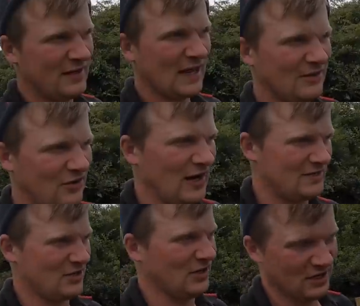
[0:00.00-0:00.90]
Dad
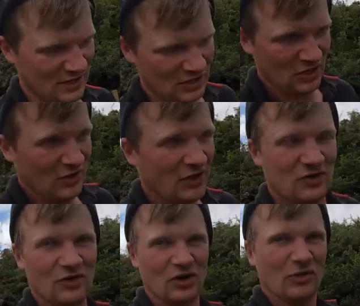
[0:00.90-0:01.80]
tried to
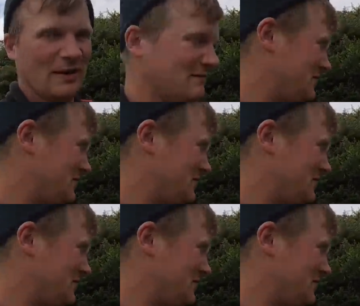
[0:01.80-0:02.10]
do it all by